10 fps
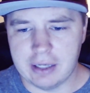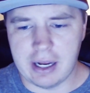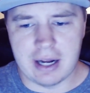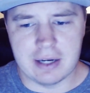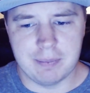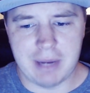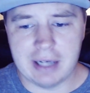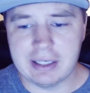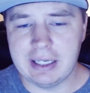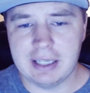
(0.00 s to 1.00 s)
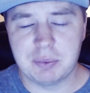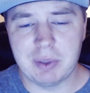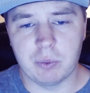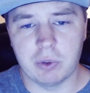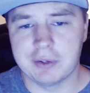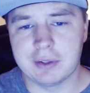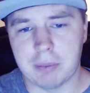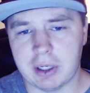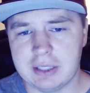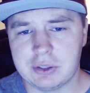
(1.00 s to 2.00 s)
And man, he has been worth the
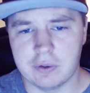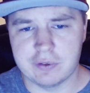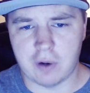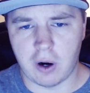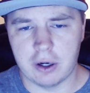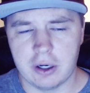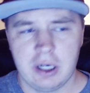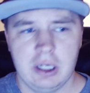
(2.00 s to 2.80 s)
money so far.